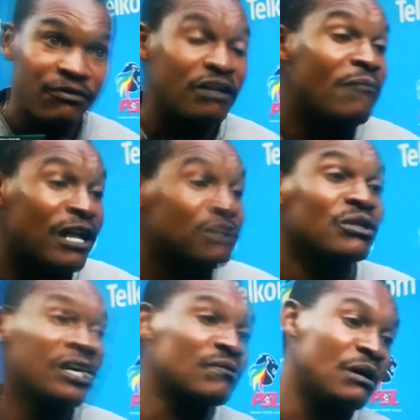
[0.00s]
If we managed
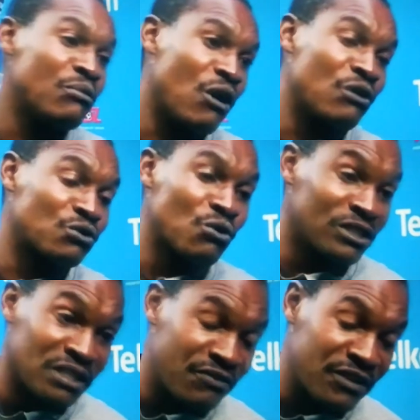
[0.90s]
to get maybe one or two
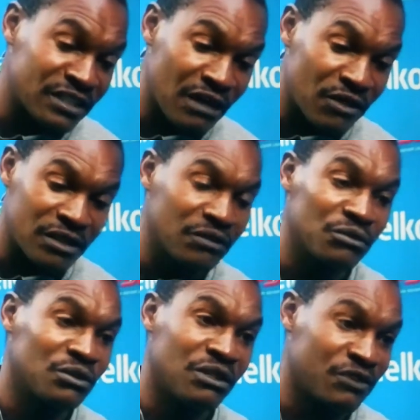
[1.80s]
goals in the first half, I
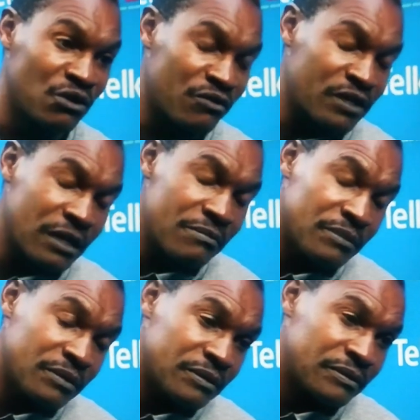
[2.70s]
think we could have kicked off the game.